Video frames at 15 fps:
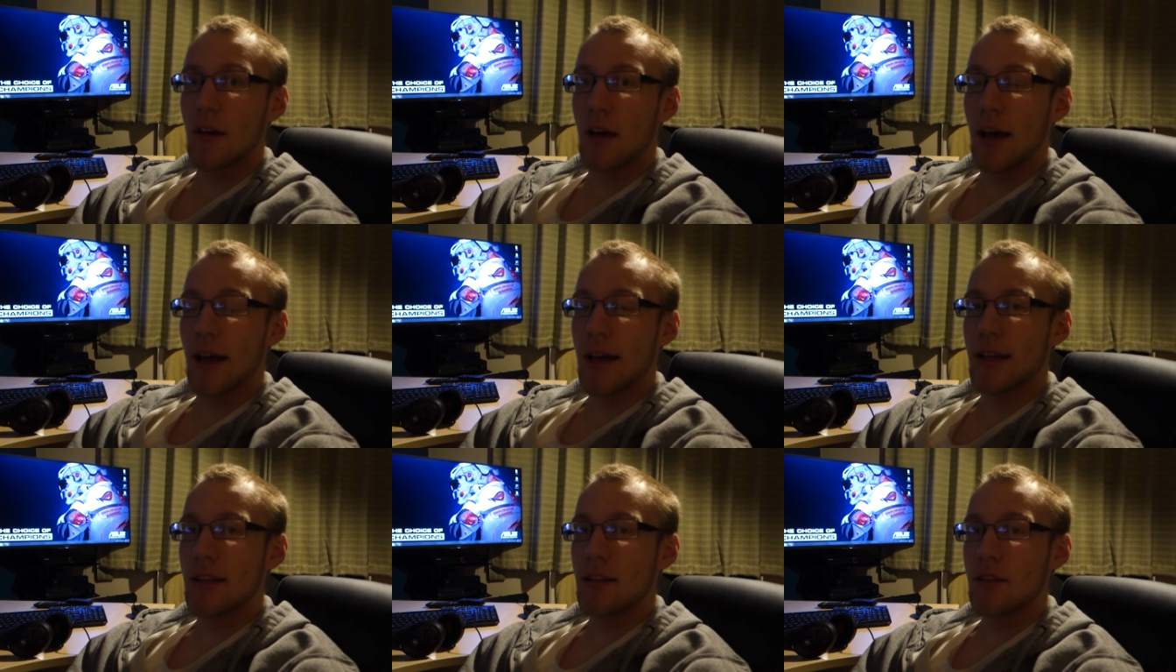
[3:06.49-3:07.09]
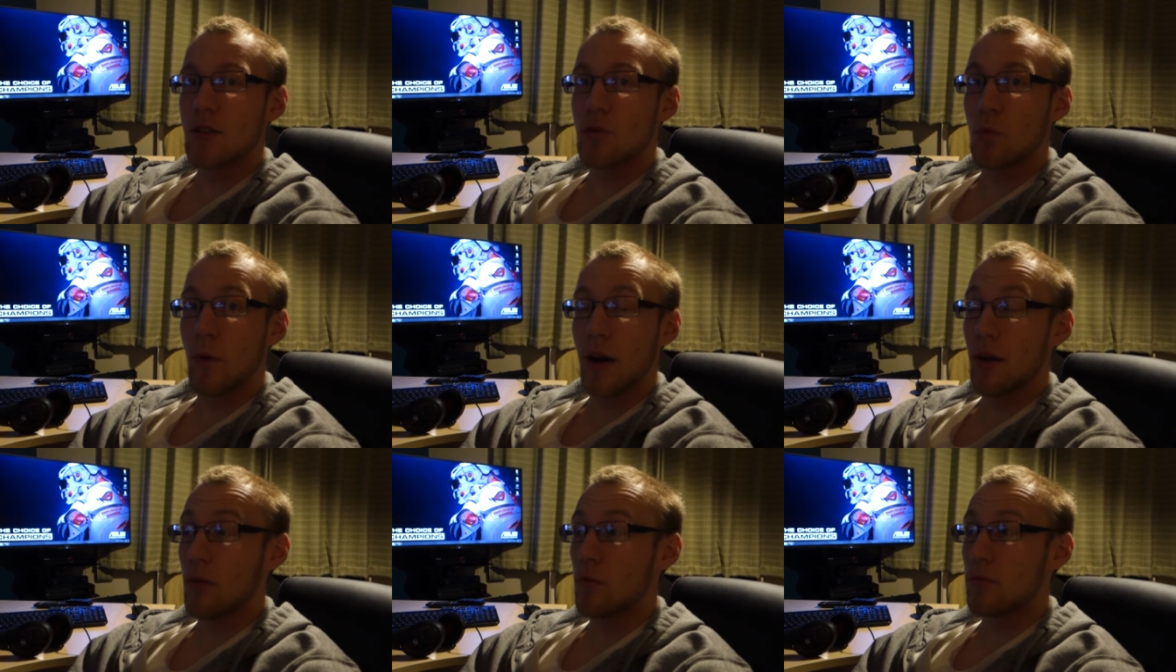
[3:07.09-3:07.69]
And
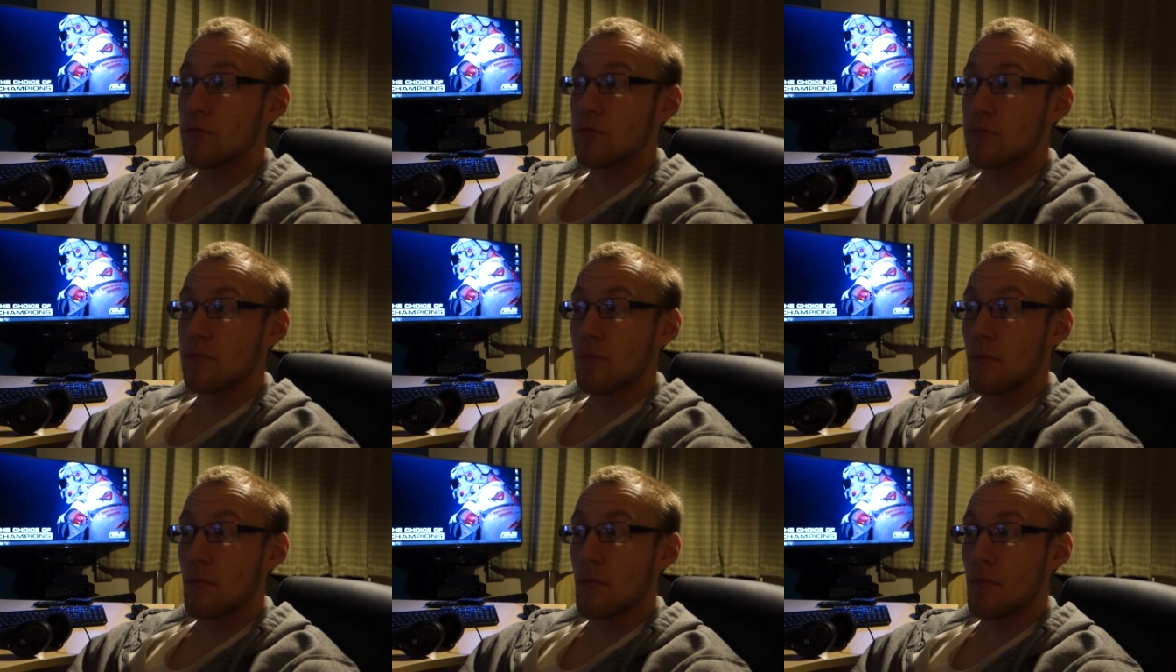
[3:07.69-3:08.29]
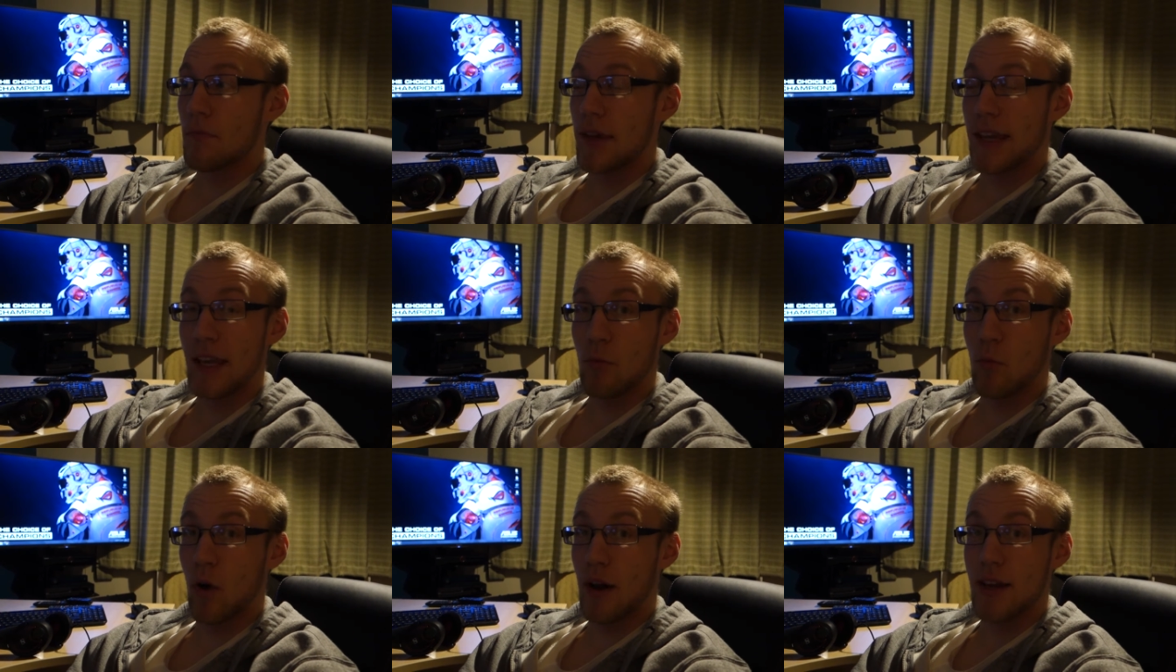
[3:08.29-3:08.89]
well,
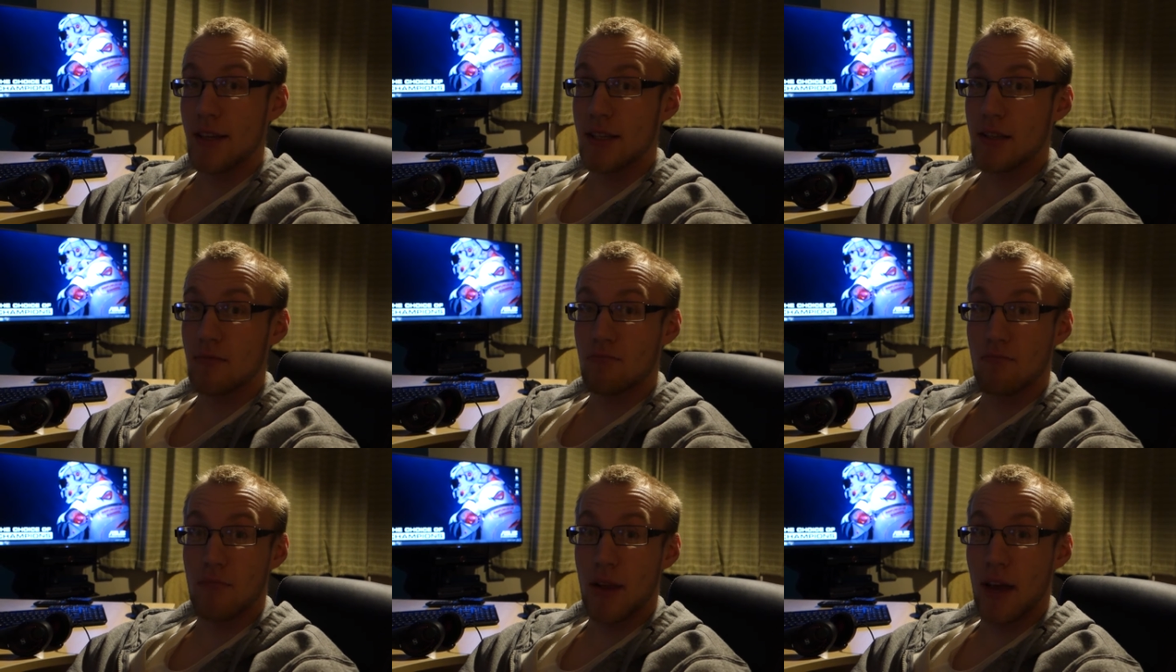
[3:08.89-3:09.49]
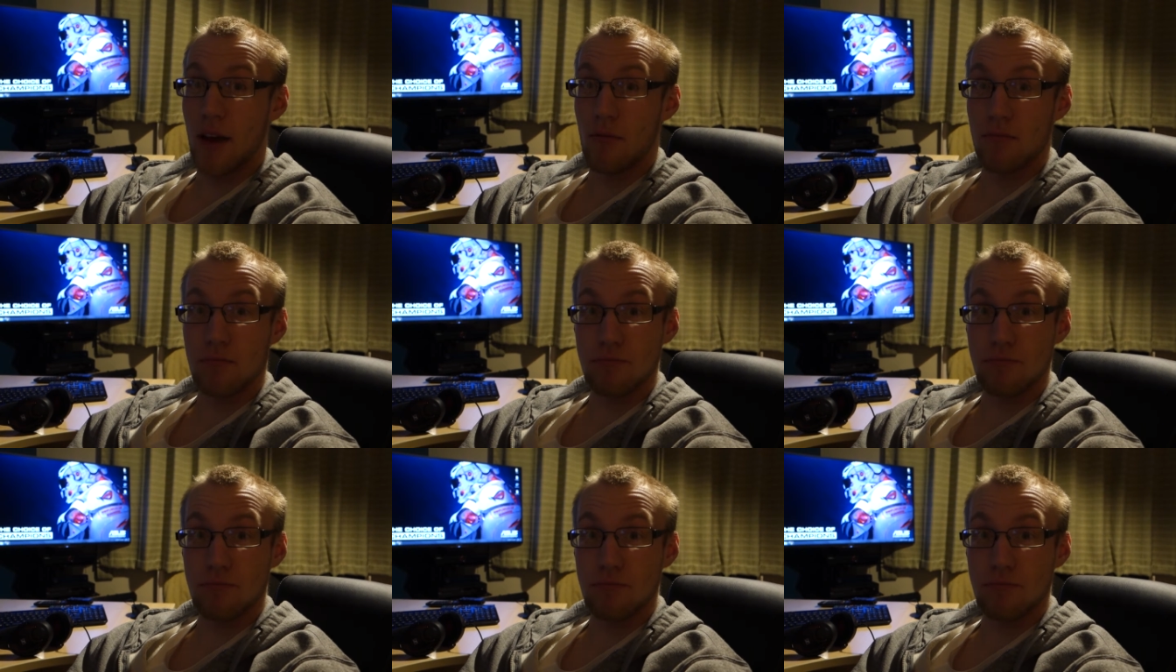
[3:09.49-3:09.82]
heat-wise, they are